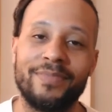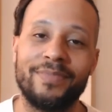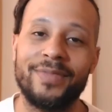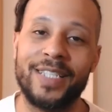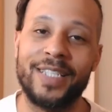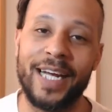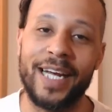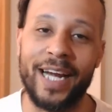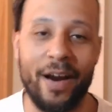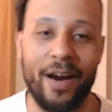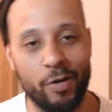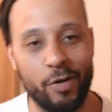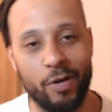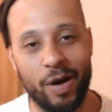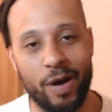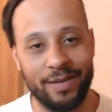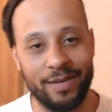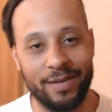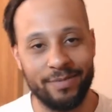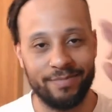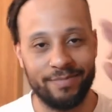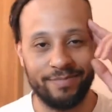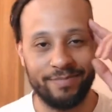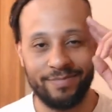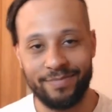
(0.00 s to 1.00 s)
Take care,
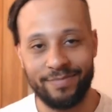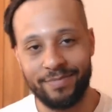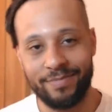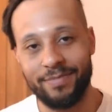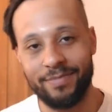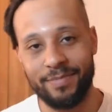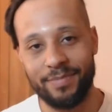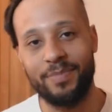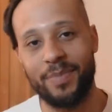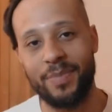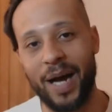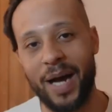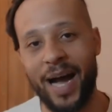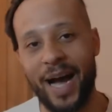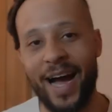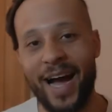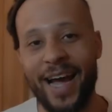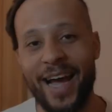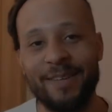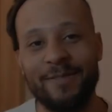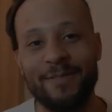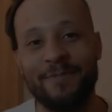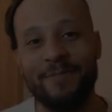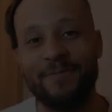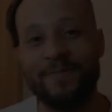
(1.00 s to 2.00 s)
everyone.
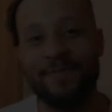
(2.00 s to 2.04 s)
Bye.